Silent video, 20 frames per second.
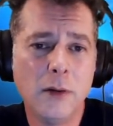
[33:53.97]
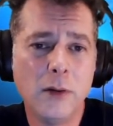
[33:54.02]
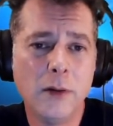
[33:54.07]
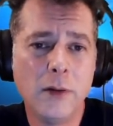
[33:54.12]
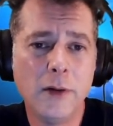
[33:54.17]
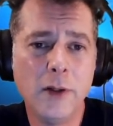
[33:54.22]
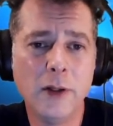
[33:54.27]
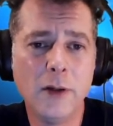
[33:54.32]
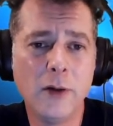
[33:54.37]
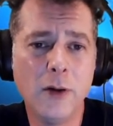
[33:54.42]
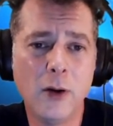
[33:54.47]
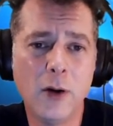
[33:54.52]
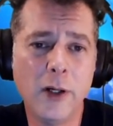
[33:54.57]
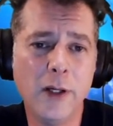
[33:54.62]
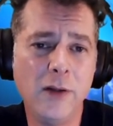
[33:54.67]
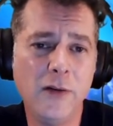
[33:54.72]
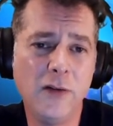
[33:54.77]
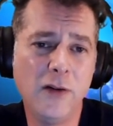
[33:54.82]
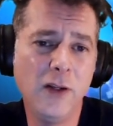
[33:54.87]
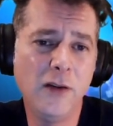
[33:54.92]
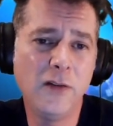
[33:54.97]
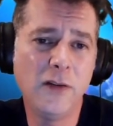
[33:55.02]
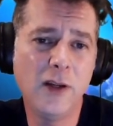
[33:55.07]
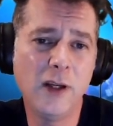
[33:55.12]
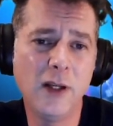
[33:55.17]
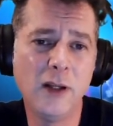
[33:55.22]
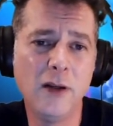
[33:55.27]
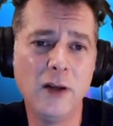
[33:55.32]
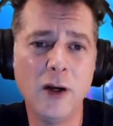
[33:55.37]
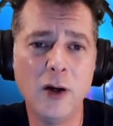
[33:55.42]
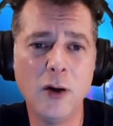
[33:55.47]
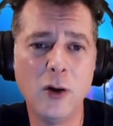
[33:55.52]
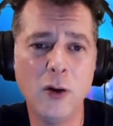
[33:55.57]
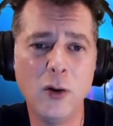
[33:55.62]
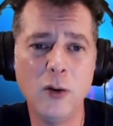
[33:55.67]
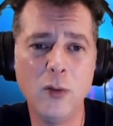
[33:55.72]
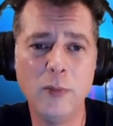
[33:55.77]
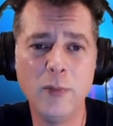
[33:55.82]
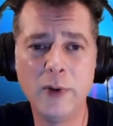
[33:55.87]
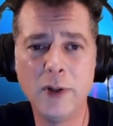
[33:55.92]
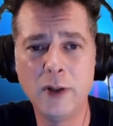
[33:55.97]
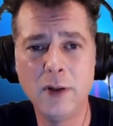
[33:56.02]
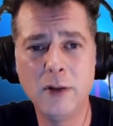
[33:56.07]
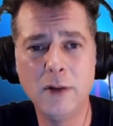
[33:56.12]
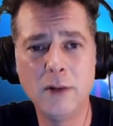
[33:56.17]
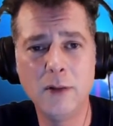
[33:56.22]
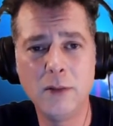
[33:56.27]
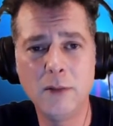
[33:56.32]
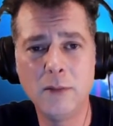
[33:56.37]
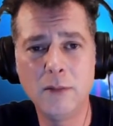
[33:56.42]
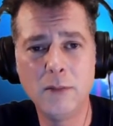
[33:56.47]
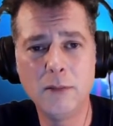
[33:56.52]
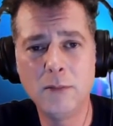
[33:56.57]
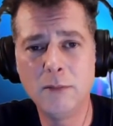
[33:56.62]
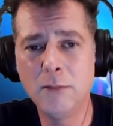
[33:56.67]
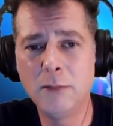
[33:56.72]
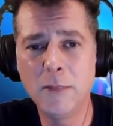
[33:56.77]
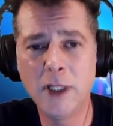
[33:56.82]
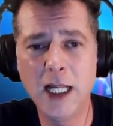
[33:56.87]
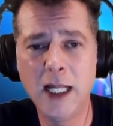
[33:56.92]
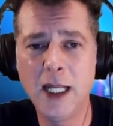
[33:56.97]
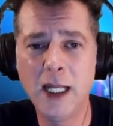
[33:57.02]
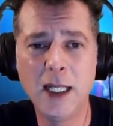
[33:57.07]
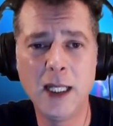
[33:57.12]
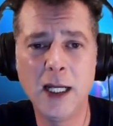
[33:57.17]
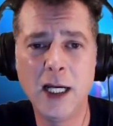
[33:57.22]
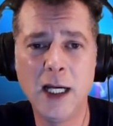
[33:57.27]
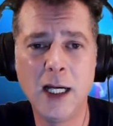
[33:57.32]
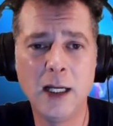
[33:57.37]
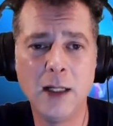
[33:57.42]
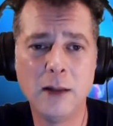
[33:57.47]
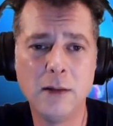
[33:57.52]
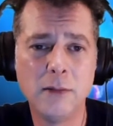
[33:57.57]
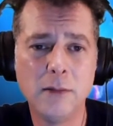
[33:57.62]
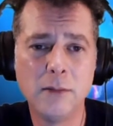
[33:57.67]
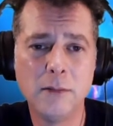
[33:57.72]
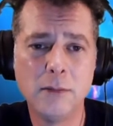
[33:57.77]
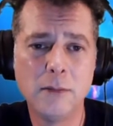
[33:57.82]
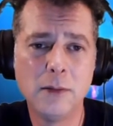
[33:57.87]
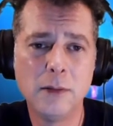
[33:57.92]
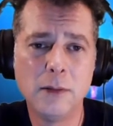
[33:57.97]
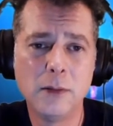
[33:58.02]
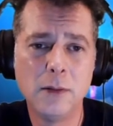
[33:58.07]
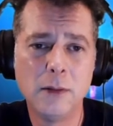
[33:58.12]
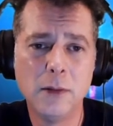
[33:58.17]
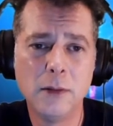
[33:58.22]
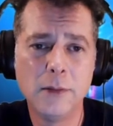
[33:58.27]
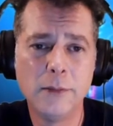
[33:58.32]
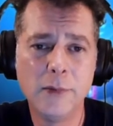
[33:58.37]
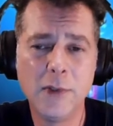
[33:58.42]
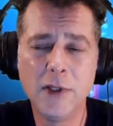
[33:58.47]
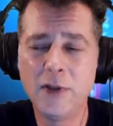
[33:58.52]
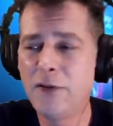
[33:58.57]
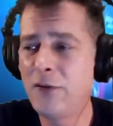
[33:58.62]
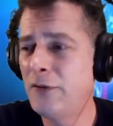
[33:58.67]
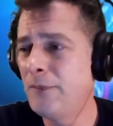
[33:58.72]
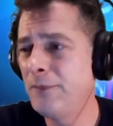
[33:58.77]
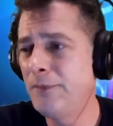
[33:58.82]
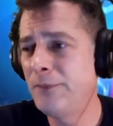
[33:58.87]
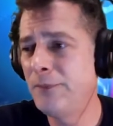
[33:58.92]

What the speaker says: The RNC said no, but la la la. It's...